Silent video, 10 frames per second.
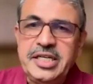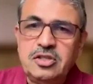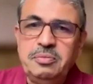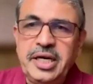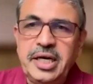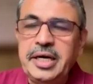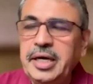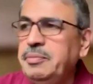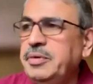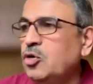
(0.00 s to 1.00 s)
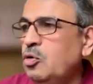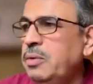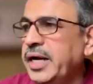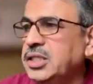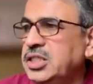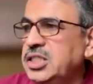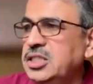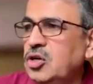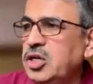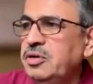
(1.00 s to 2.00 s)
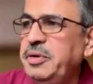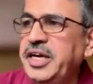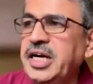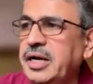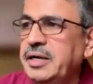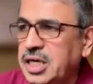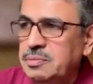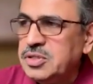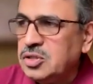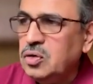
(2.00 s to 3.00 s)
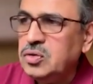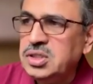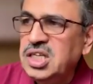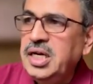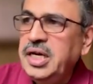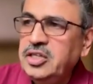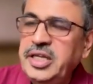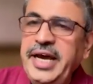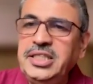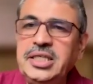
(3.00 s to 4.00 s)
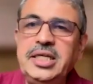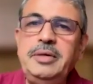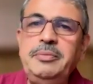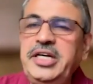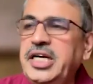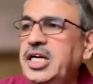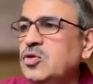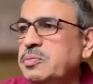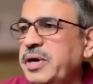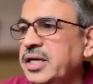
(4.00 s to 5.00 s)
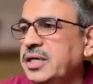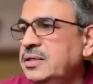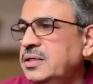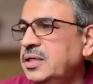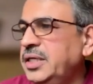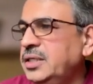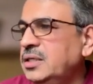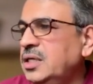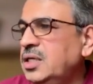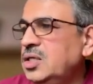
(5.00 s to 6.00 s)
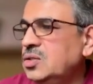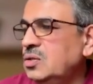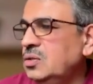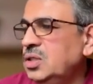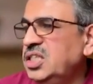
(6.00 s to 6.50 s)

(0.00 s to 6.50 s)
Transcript: to make an attempt and go back. This is not even making an attempt. It comes close to the edge and then immediately goes back, right? So